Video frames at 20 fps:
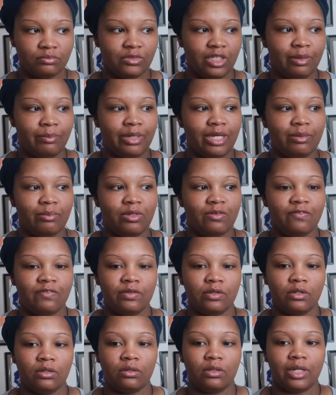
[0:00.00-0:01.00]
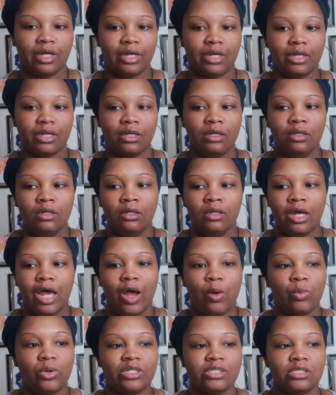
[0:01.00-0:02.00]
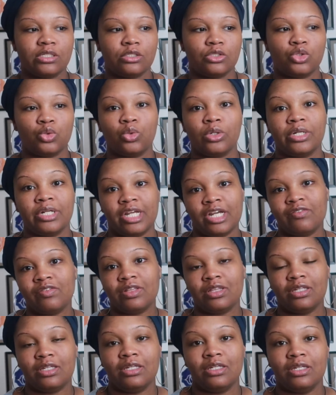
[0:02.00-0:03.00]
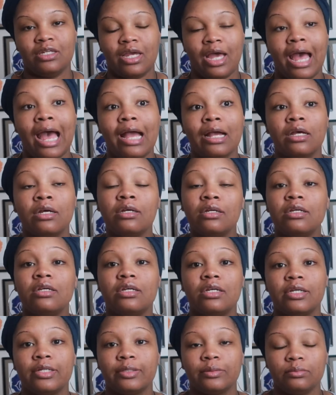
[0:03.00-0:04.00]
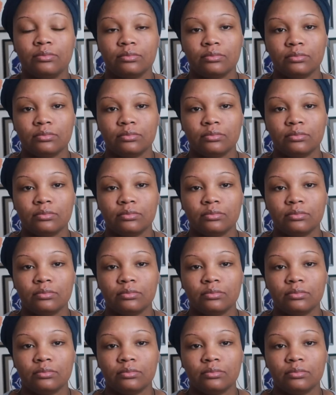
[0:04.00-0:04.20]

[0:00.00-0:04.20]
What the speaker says: It made me feel like I wasn't doing everything I could